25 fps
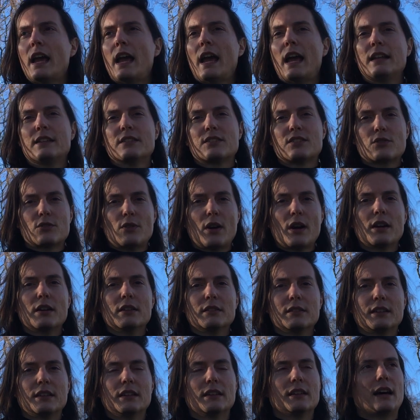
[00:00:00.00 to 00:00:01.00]
and
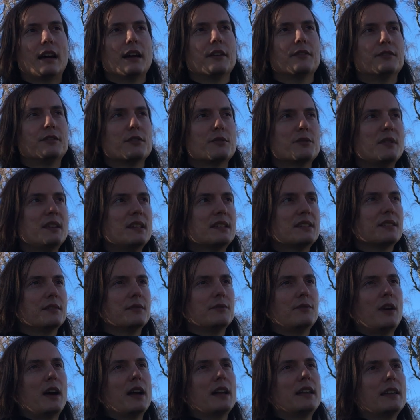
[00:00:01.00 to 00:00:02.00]
struggled in life the
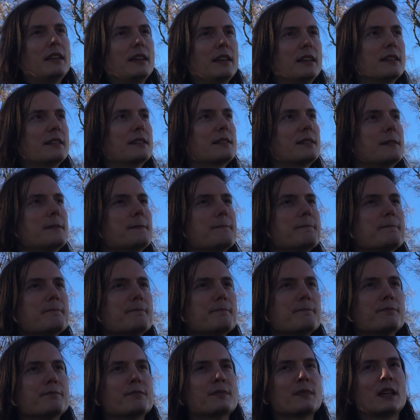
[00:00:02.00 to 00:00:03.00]
reason vikings
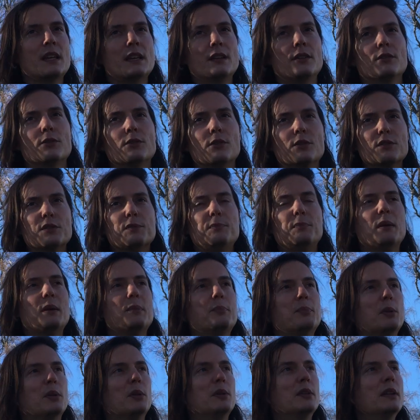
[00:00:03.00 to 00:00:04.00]
you know those
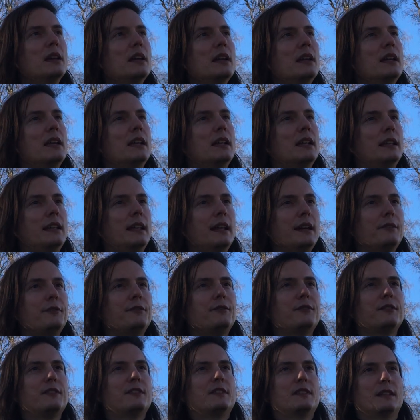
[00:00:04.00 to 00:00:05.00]
people
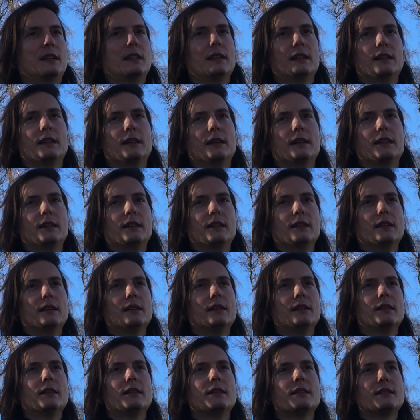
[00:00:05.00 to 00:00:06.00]
left uh,
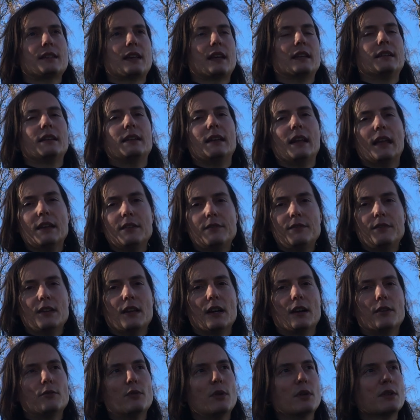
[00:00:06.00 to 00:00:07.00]

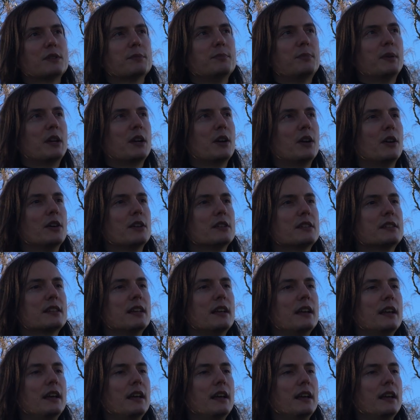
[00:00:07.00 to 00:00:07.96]
Scandinavia was because